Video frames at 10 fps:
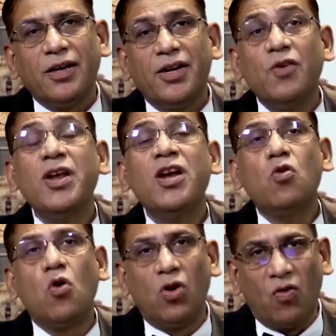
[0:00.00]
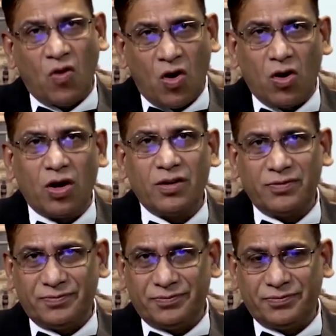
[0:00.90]
During Cold War,
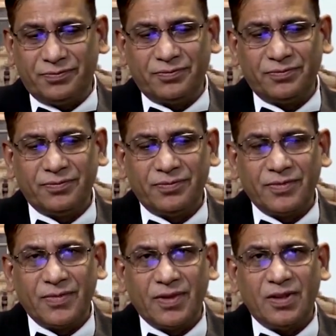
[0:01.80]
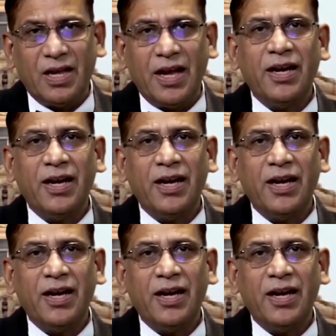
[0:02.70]
the